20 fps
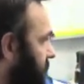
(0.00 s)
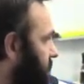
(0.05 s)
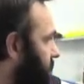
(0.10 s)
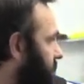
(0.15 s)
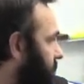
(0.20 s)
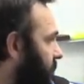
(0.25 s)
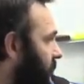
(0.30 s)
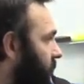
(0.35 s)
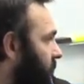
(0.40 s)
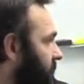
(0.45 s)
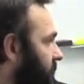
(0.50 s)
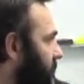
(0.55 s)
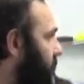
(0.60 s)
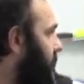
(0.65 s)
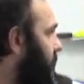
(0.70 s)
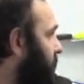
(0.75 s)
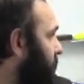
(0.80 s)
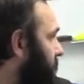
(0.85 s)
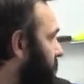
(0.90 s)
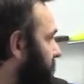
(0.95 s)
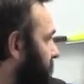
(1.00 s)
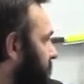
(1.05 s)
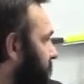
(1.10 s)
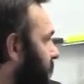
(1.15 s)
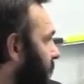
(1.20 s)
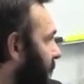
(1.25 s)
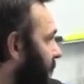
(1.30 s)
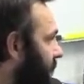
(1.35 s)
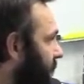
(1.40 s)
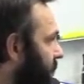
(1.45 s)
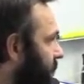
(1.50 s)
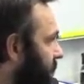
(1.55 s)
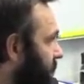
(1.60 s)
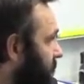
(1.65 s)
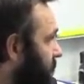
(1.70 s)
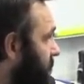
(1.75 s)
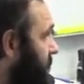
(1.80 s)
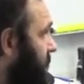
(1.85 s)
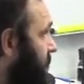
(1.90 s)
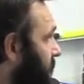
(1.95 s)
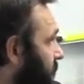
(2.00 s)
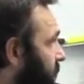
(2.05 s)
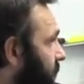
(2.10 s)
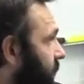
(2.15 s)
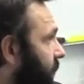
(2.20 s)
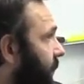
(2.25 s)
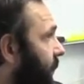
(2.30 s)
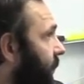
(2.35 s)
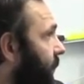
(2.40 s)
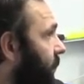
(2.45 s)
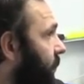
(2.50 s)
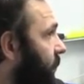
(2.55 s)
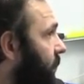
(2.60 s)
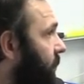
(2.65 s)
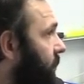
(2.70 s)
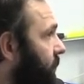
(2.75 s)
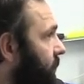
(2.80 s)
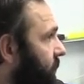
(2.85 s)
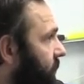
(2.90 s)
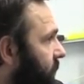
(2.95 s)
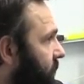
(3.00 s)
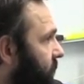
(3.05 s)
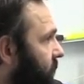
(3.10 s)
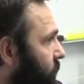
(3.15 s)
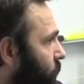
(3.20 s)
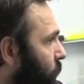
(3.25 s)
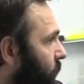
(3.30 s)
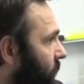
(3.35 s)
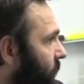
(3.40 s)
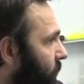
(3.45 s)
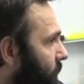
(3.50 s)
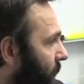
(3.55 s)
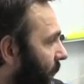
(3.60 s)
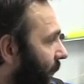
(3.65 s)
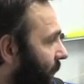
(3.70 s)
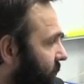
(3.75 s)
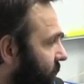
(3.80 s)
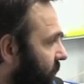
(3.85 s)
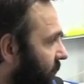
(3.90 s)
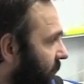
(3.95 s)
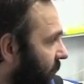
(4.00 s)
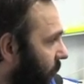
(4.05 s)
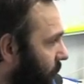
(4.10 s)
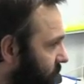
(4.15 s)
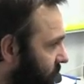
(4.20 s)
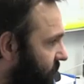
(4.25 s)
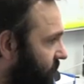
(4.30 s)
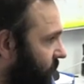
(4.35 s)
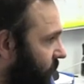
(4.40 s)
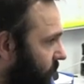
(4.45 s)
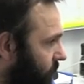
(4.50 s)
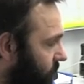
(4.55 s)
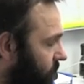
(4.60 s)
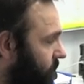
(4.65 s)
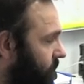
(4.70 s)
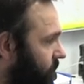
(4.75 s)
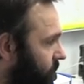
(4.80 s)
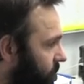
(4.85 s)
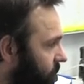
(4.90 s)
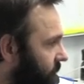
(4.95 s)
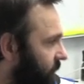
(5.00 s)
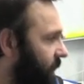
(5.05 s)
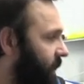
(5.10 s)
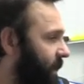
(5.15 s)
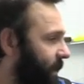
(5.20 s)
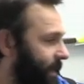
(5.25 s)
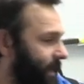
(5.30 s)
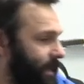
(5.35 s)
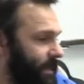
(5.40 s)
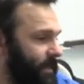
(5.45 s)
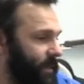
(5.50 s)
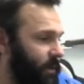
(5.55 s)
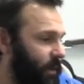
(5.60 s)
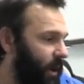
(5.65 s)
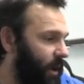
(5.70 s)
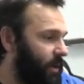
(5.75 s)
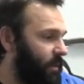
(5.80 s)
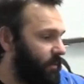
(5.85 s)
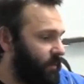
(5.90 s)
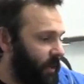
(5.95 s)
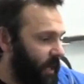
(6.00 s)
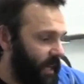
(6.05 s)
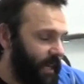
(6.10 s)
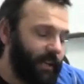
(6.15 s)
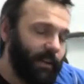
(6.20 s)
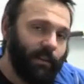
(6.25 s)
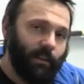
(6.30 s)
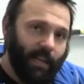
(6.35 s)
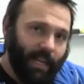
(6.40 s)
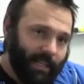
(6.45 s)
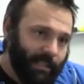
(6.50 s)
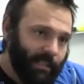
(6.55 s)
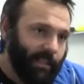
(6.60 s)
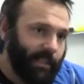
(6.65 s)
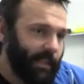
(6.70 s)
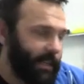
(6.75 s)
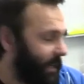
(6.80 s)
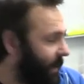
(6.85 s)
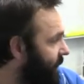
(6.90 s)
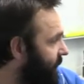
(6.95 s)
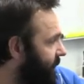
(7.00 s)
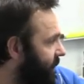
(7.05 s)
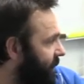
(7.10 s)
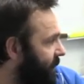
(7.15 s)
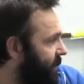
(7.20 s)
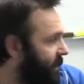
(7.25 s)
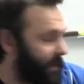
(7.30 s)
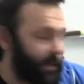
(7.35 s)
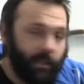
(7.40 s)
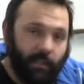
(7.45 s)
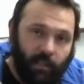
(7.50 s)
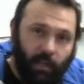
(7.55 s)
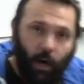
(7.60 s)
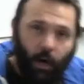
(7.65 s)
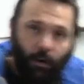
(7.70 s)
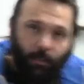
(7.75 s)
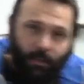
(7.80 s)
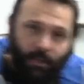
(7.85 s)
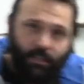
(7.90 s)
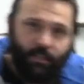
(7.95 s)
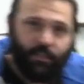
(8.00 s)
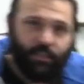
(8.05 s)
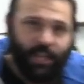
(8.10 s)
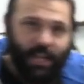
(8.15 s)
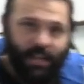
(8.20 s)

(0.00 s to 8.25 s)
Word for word: uh, all this clutter you see back here is where the magic comes from. It's a lot of like collecting garbage